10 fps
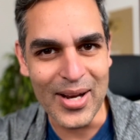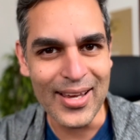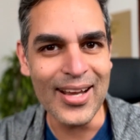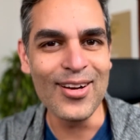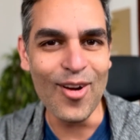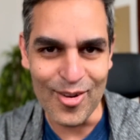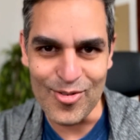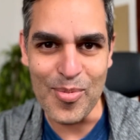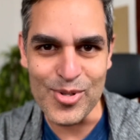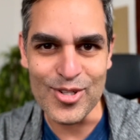I get a lot of
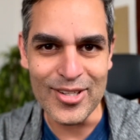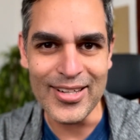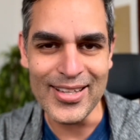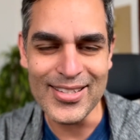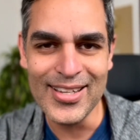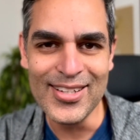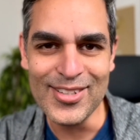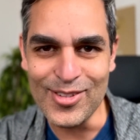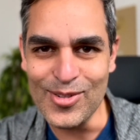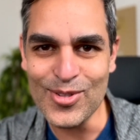opportunities
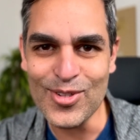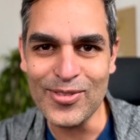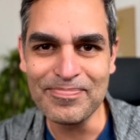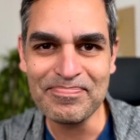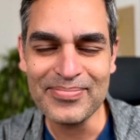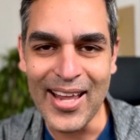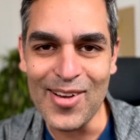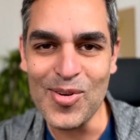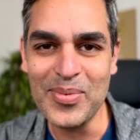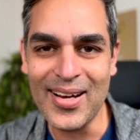to do so. I
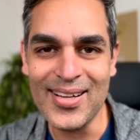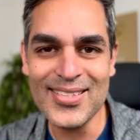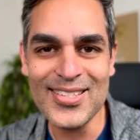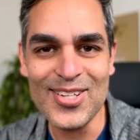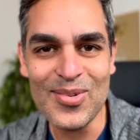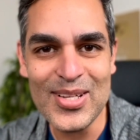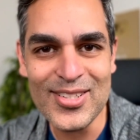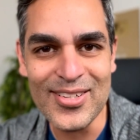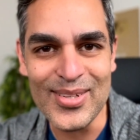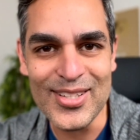hope that answers your
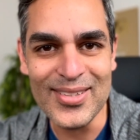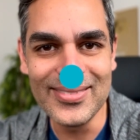question, Rachel.